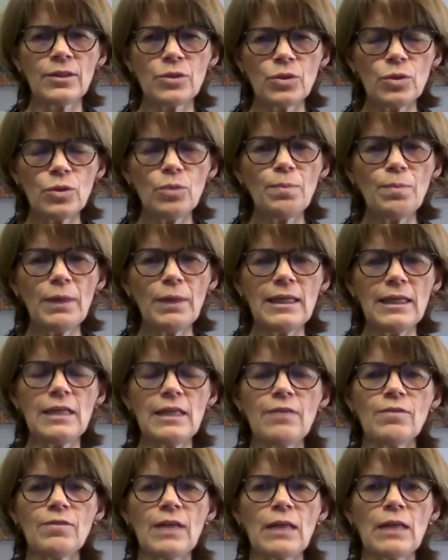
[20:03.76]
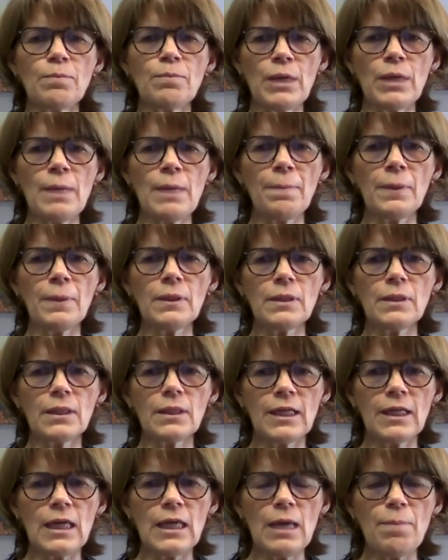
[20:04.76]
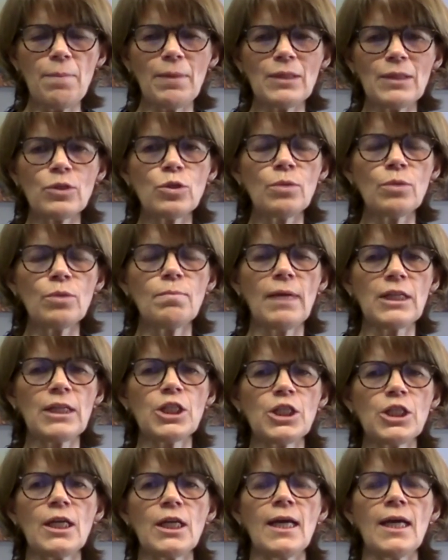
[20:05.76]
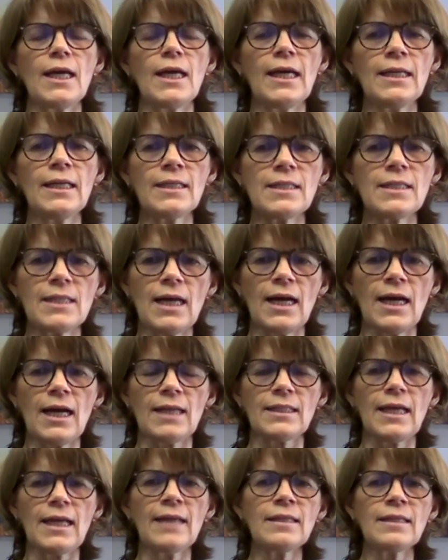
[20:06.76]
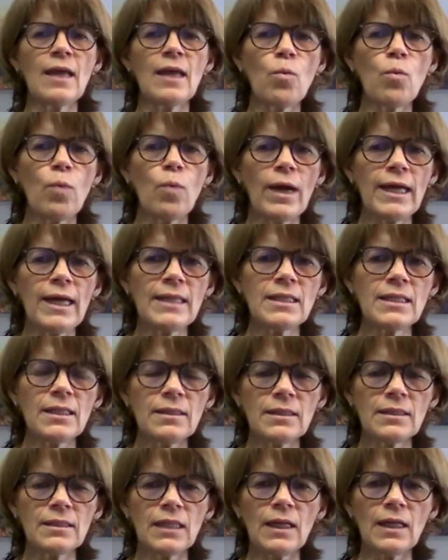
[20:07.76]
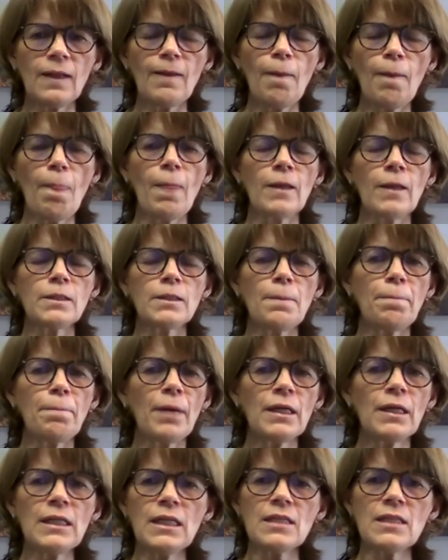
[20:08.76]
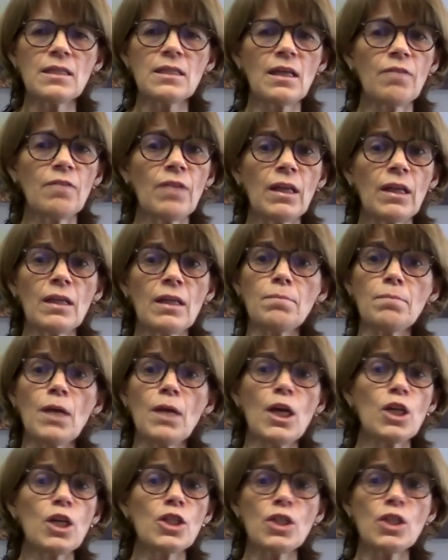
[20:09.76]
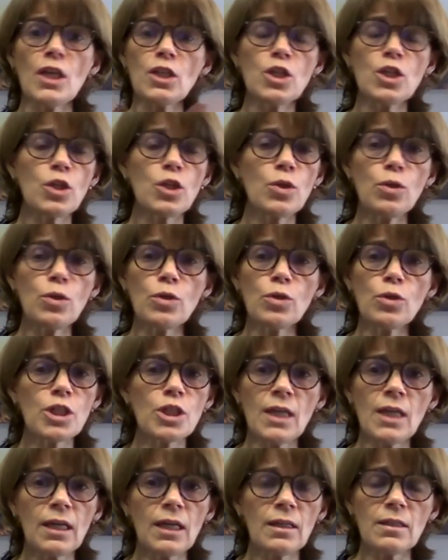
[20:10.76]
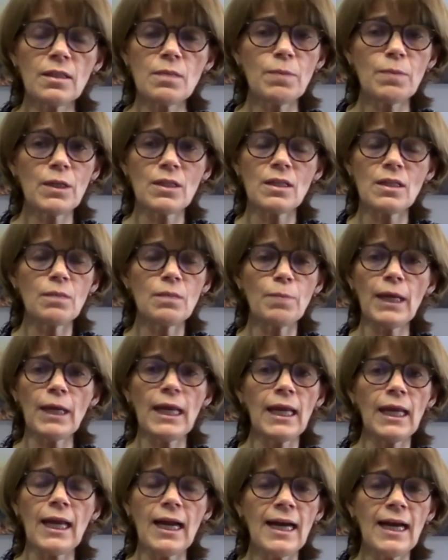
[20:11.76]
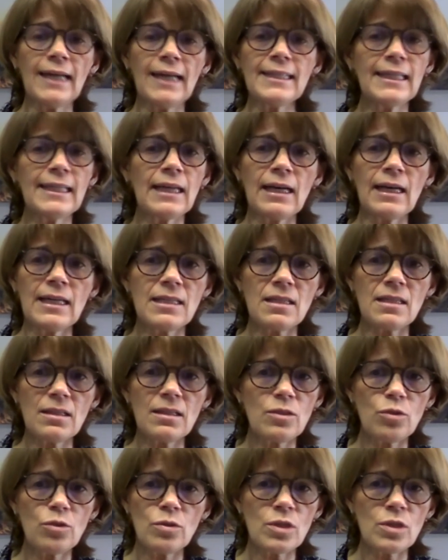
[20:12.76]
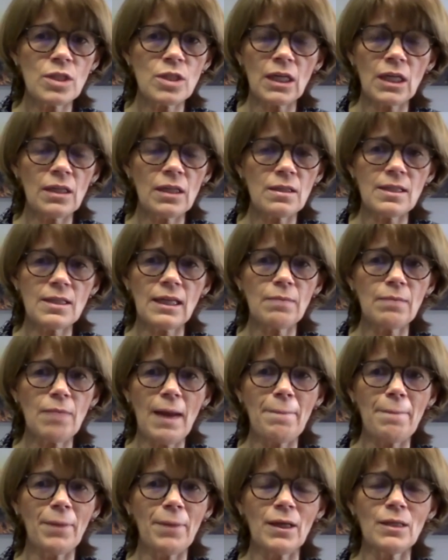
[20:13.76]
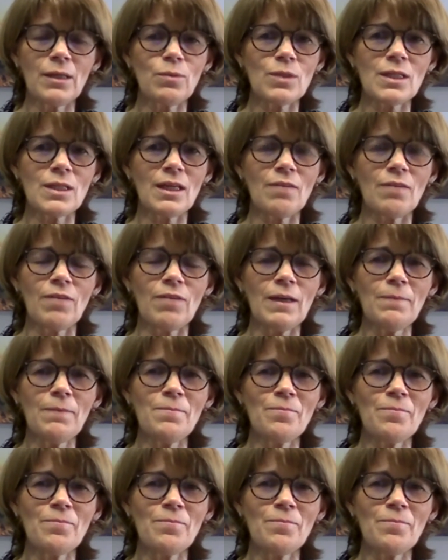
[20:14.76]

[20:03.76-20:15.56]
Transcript: do believe that people keep it too much inside, and they wait until the body is giving them such huge signals, because in the beginning I didn't listen to the signals that my body was giving.